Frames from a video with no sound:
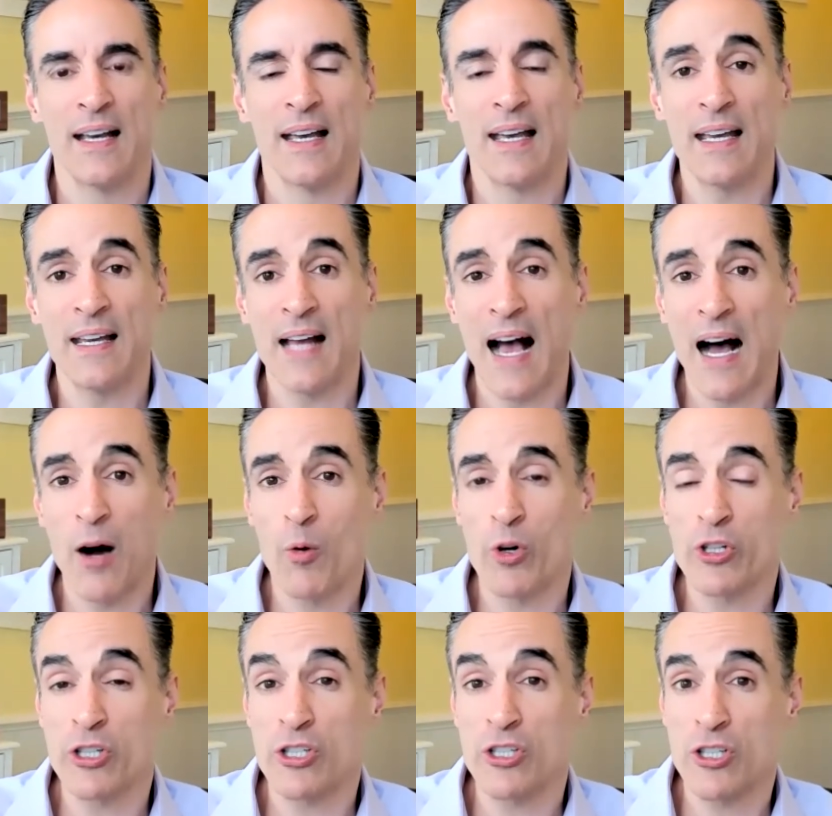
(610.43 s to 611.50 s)
In
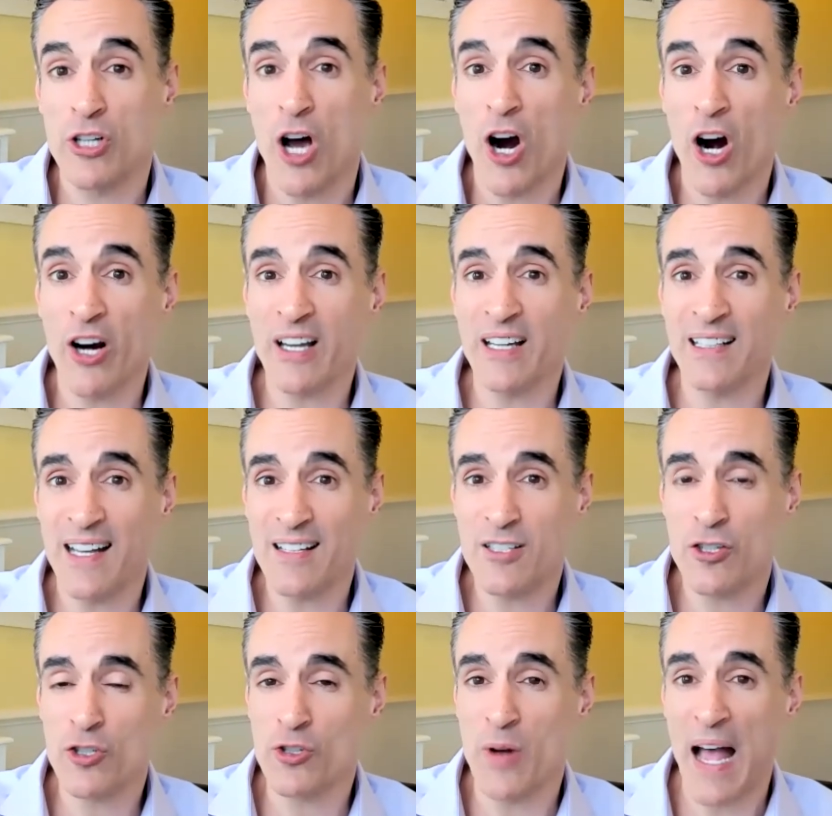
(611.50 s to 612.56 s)
our target date
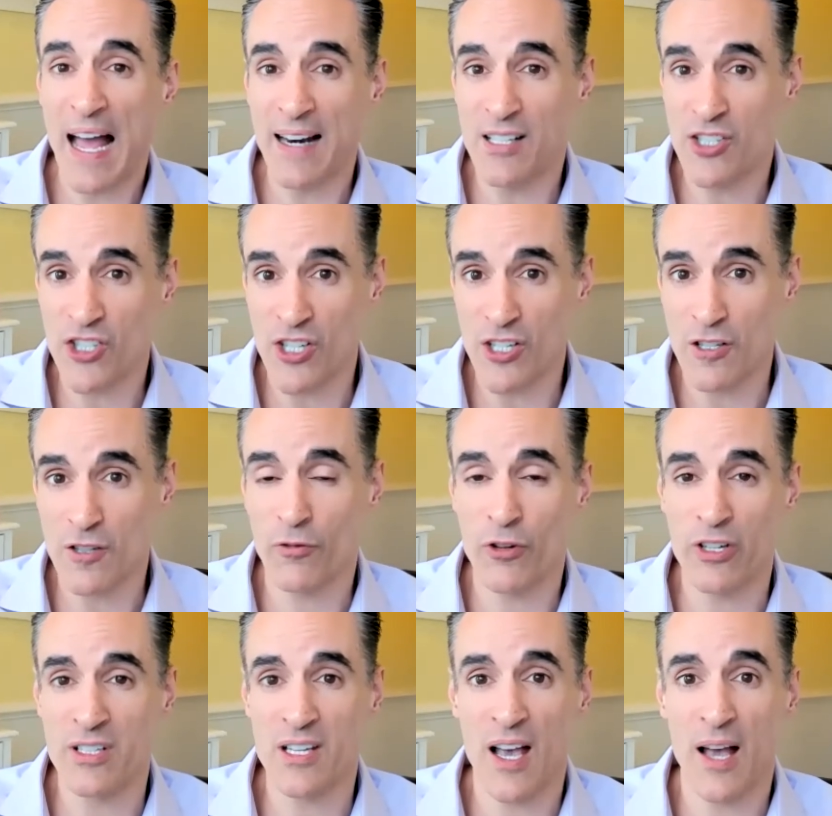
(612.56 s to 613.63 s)
strategies, for
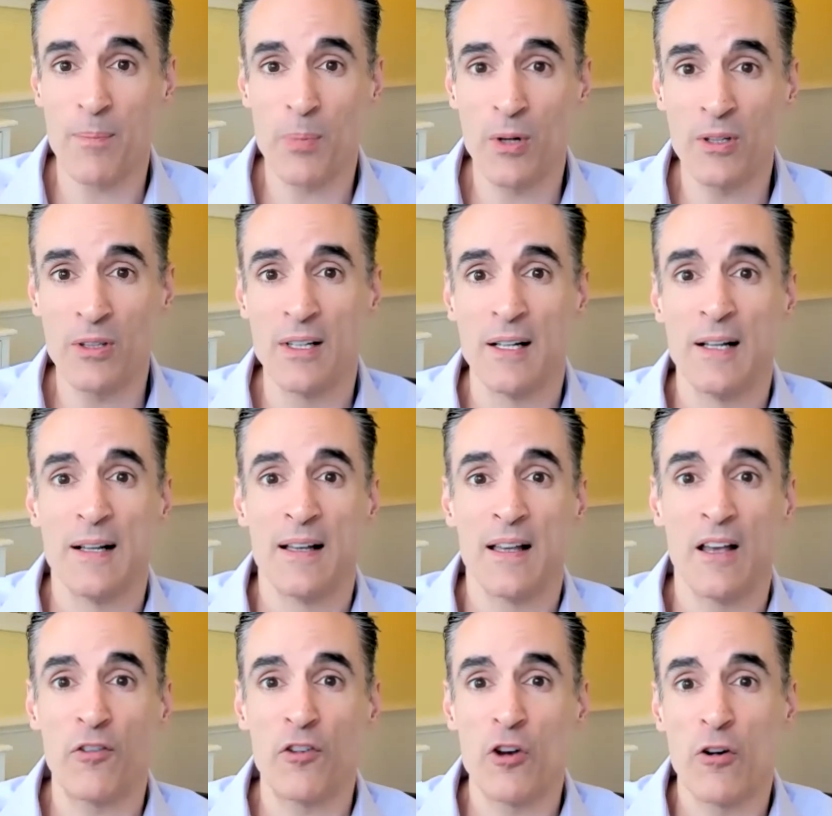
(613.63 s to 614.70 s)
example,
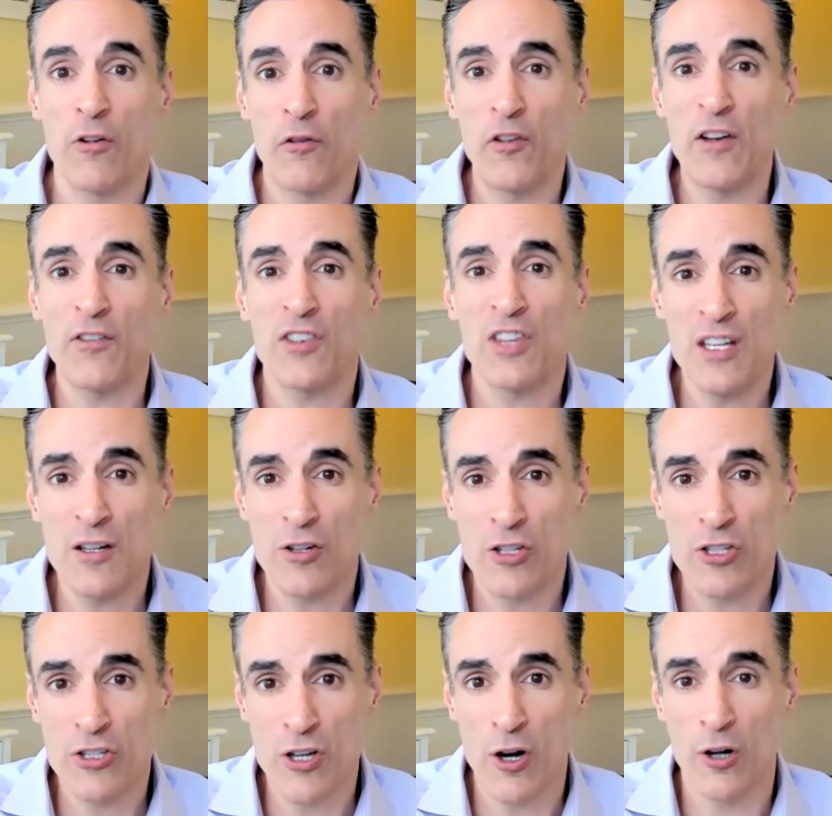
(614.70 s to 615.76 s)
if you're 50
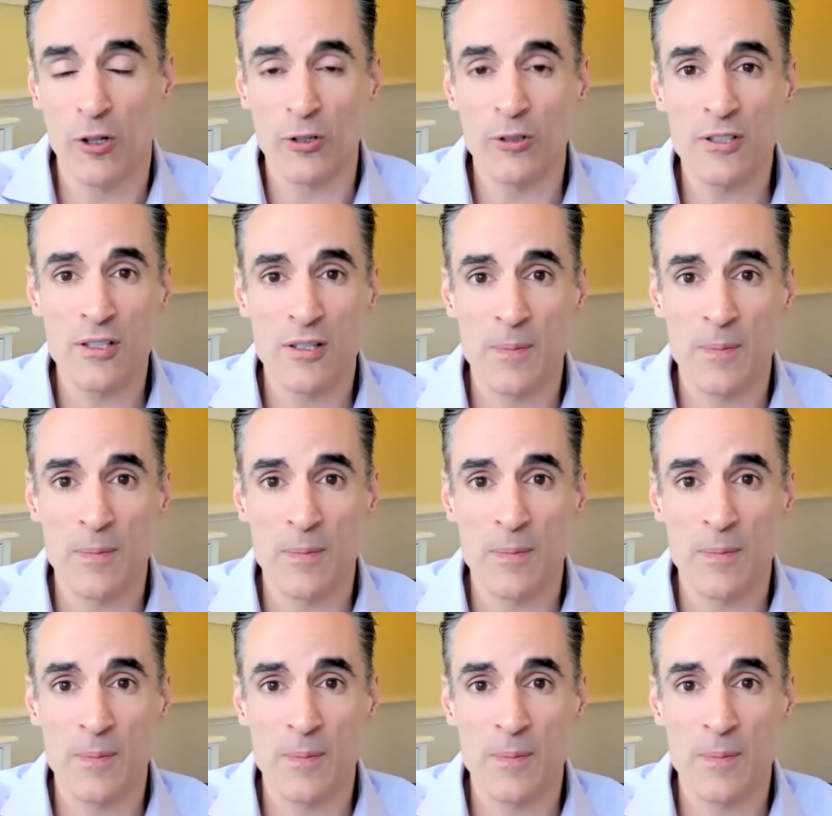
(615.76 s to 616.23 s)
years old,